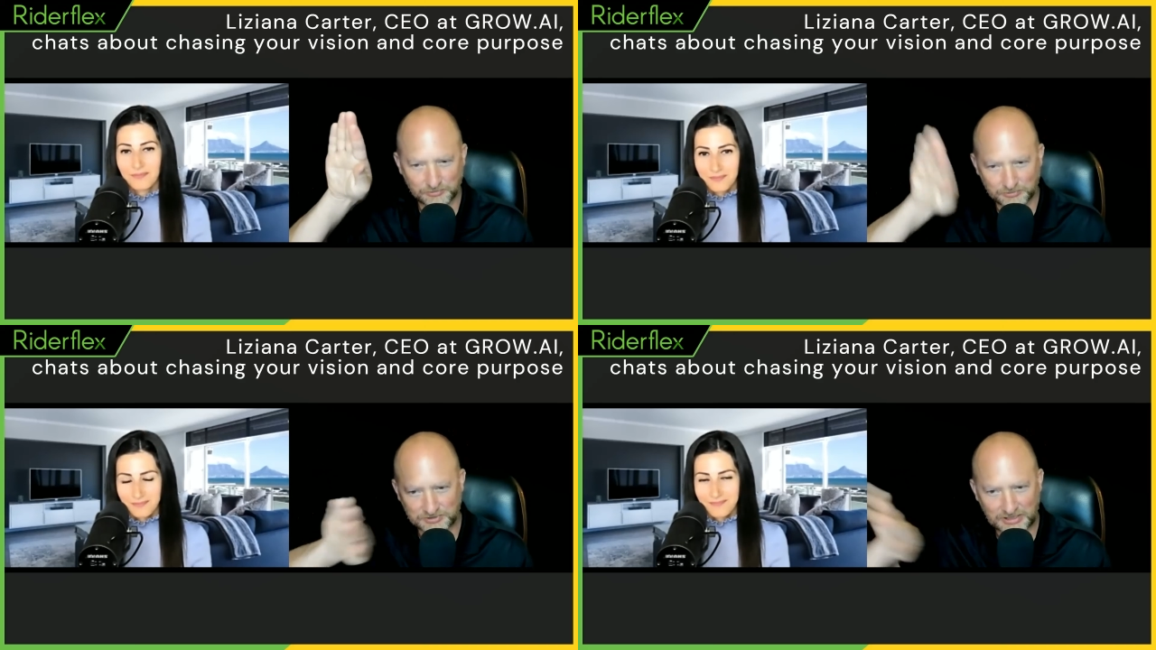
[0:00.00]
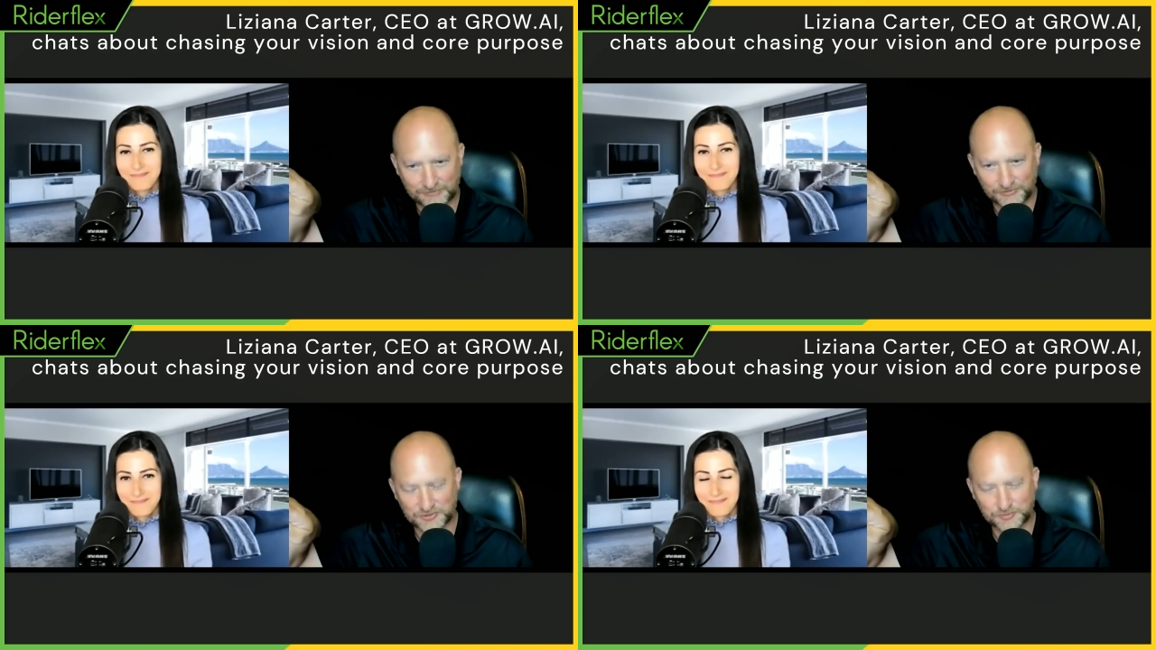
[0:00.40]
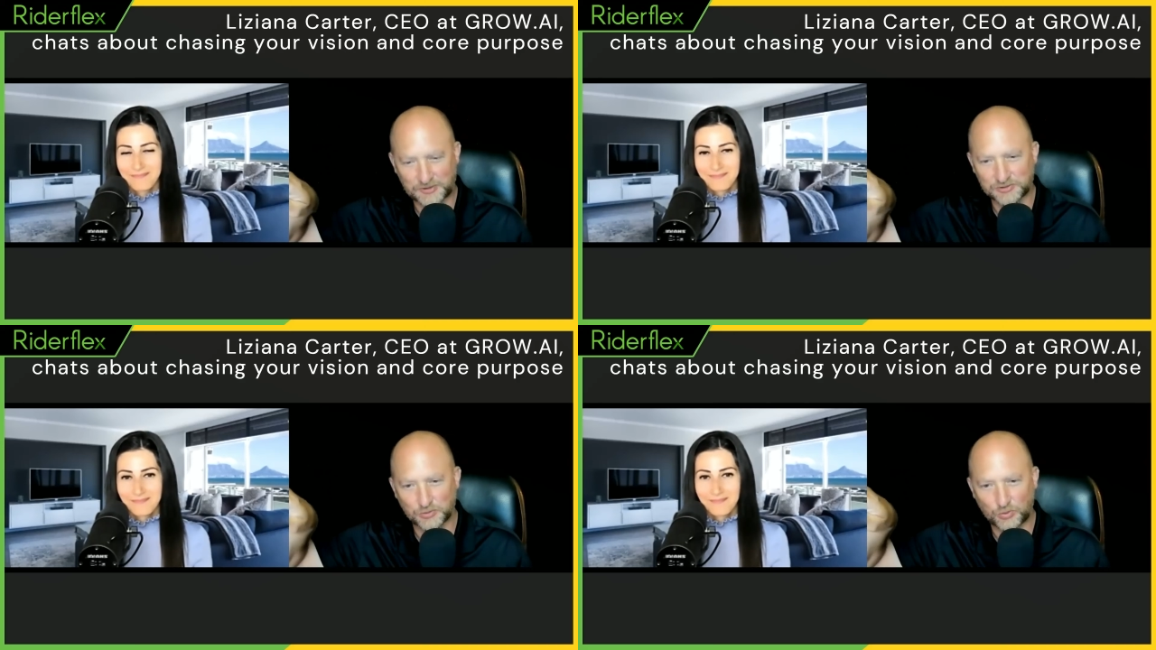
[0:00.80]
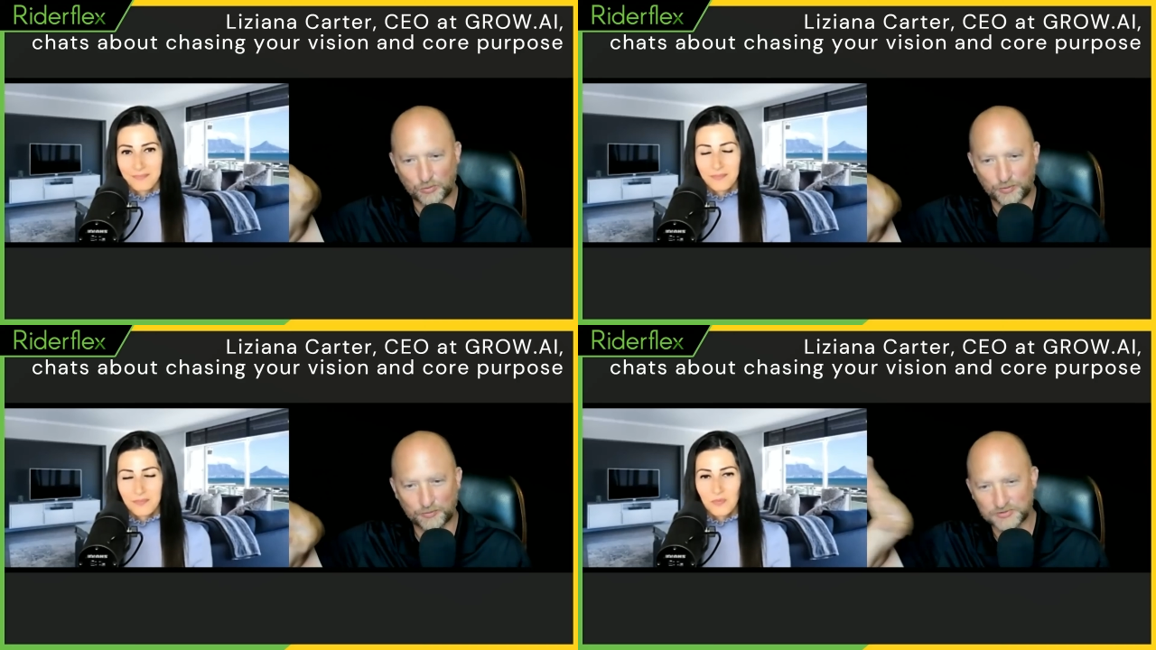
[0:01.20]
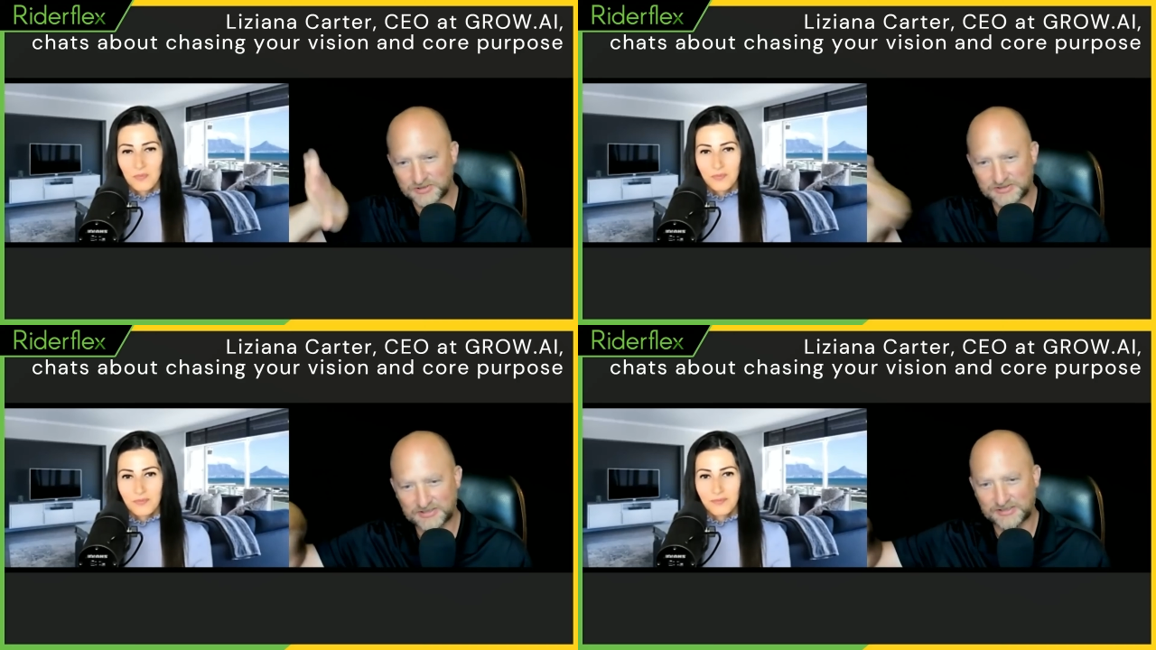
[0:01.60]
Speaker 1: is kind of the special core purpose.
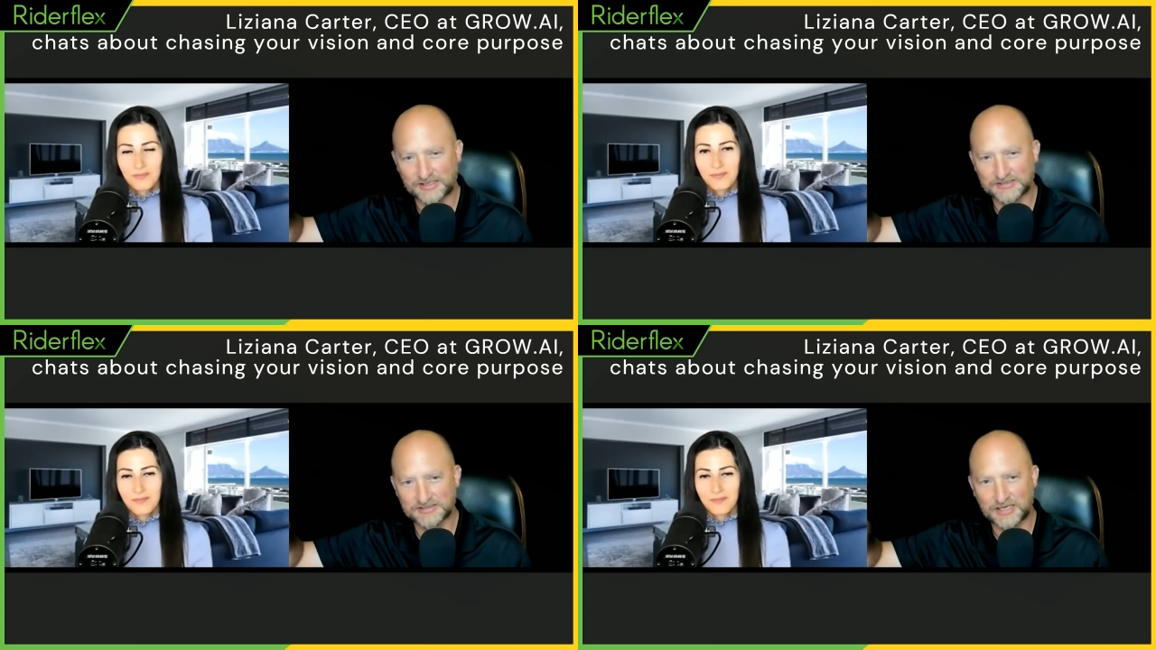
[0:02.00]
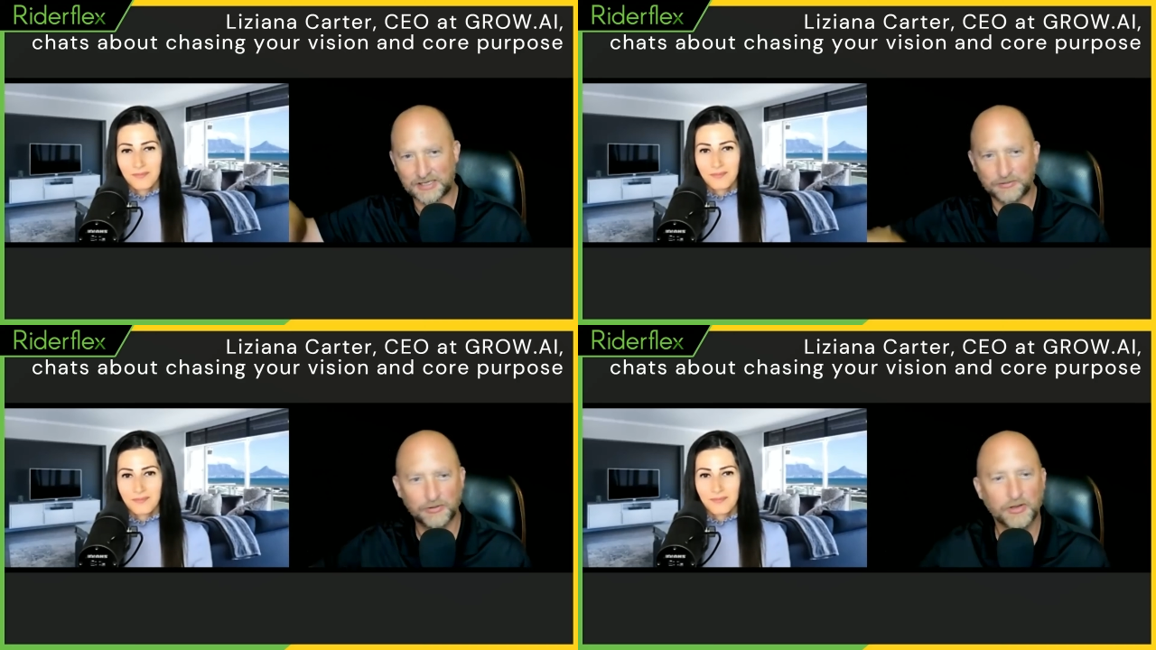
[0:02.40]
Let's set that aside.